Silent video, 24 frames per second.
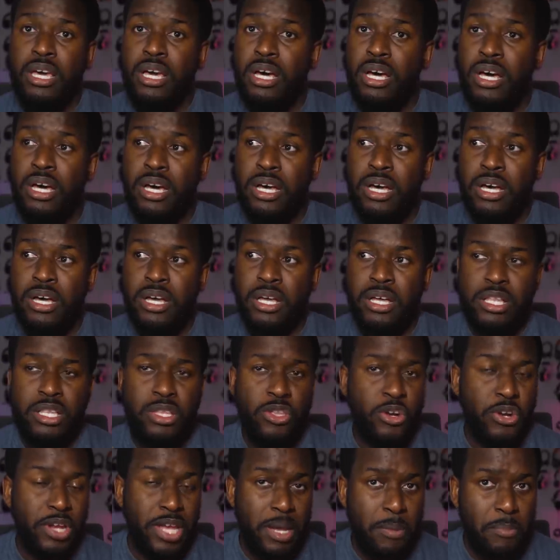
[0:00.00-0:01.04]
uh, a
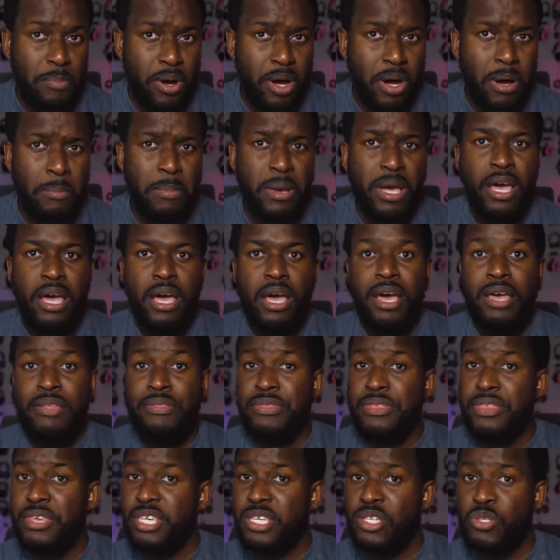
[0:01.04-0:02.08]
lot of hip hop,
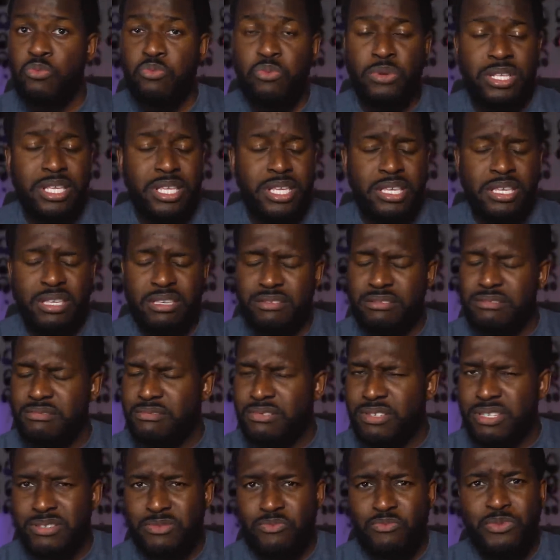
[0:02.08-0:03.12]
this really
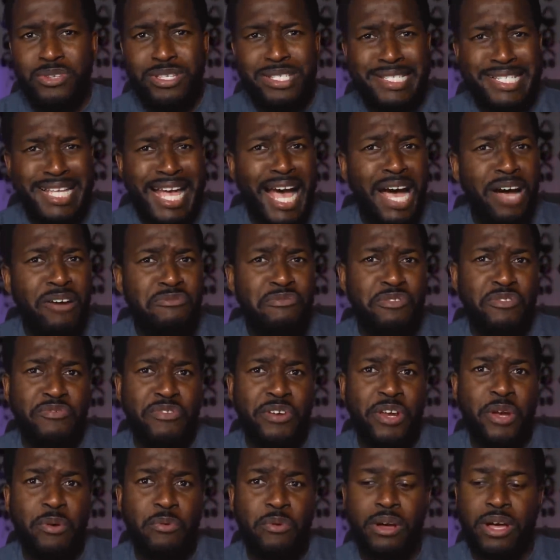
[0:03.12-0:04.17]
just resounds
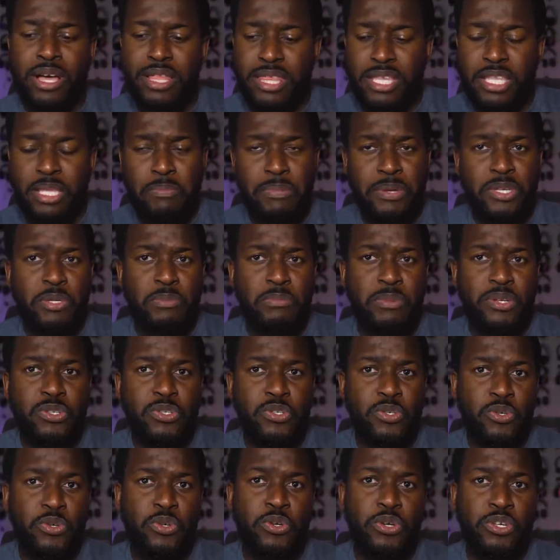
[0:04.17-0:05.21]
very well. I think the Pixel
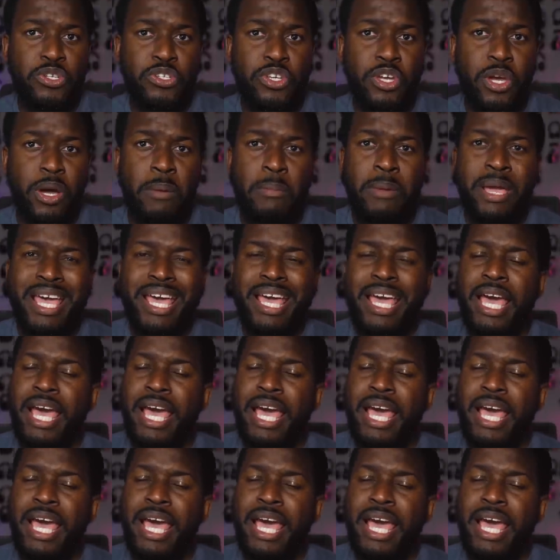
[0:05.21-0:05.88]
Buds do a good job.